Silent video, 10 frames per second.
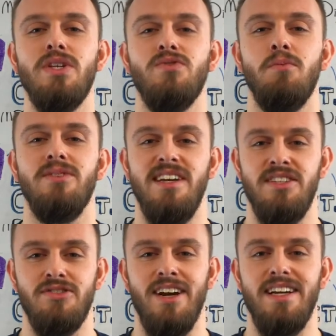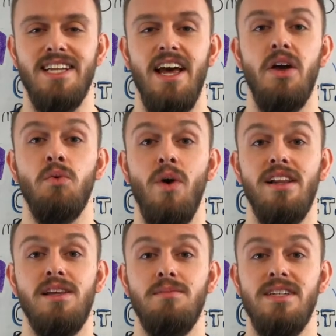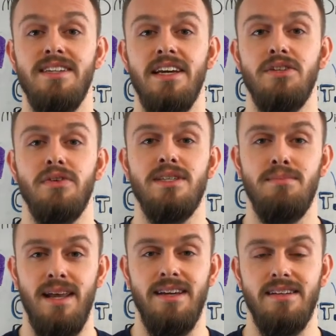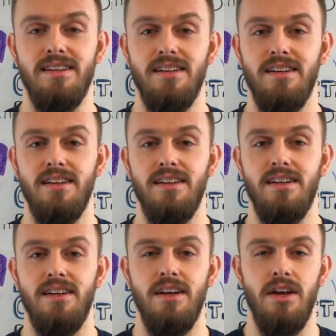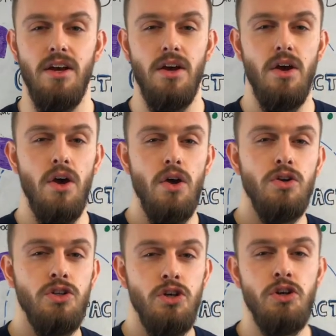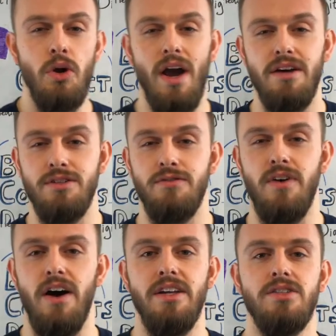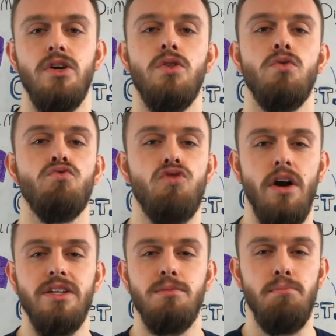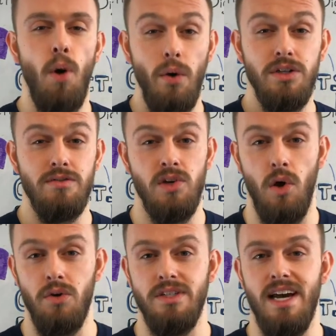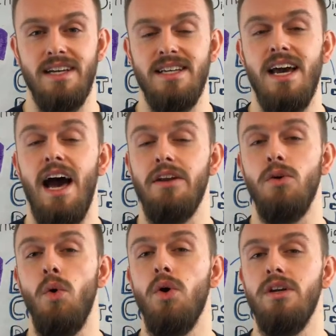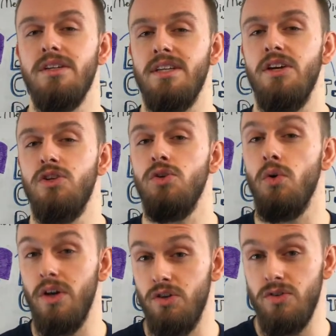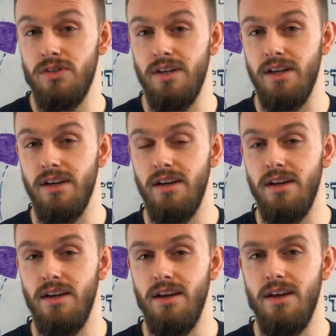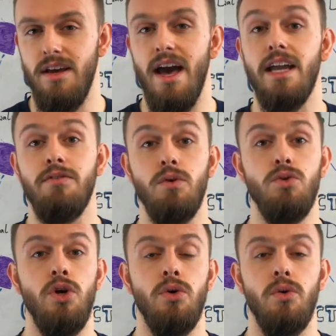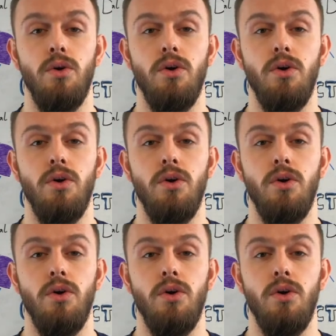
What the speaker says: from DataRaid and welcome to Data Explained. Do you know how to find the right point of contact at an organization you're interested in? And if you do